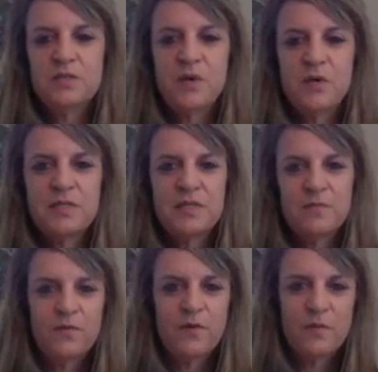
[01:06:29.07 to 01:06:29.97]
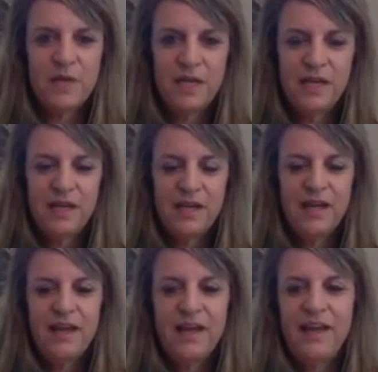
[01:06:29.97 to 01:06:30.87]
Post them for me,
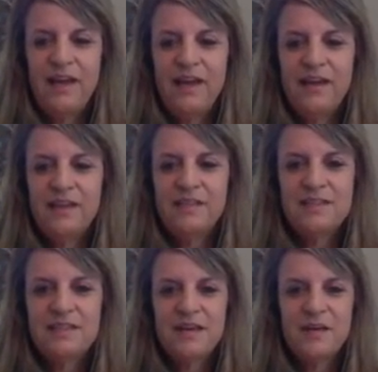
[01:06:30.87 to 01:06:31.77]
and